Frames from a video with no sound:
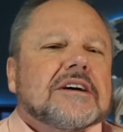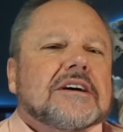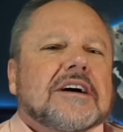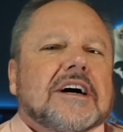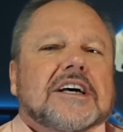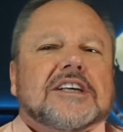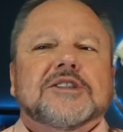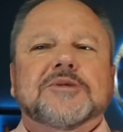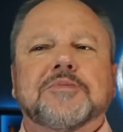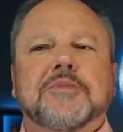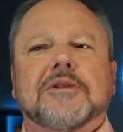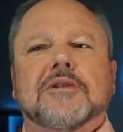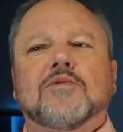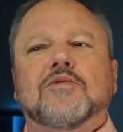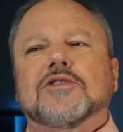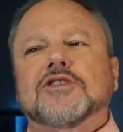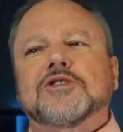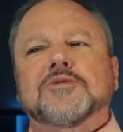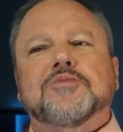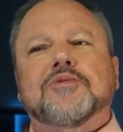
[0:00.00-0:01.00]
gospel
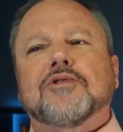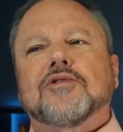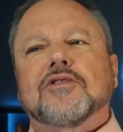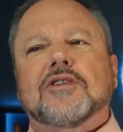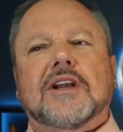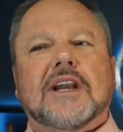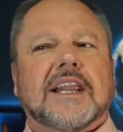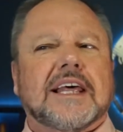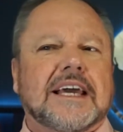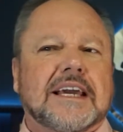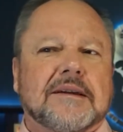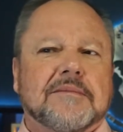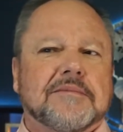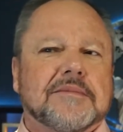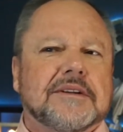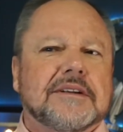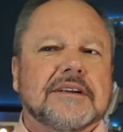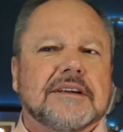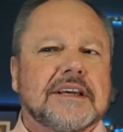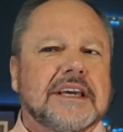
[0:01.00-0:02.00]
was
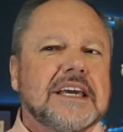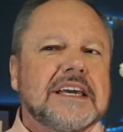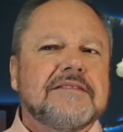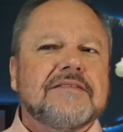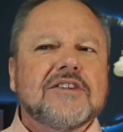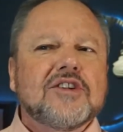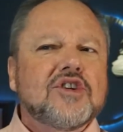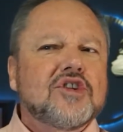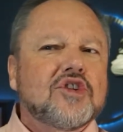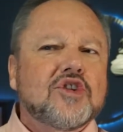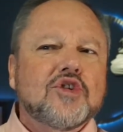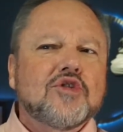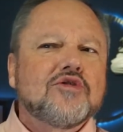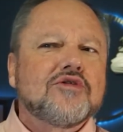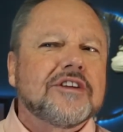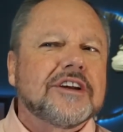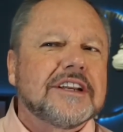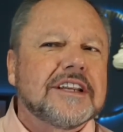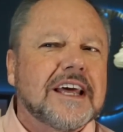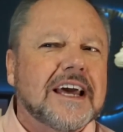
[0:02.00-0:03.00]
proclaimed, even to
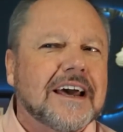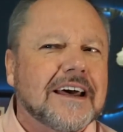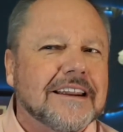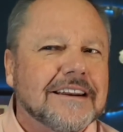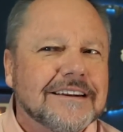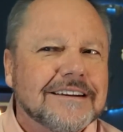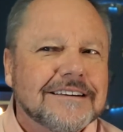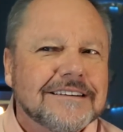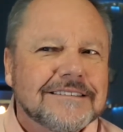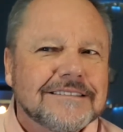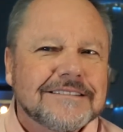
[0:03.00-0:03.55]
the dead,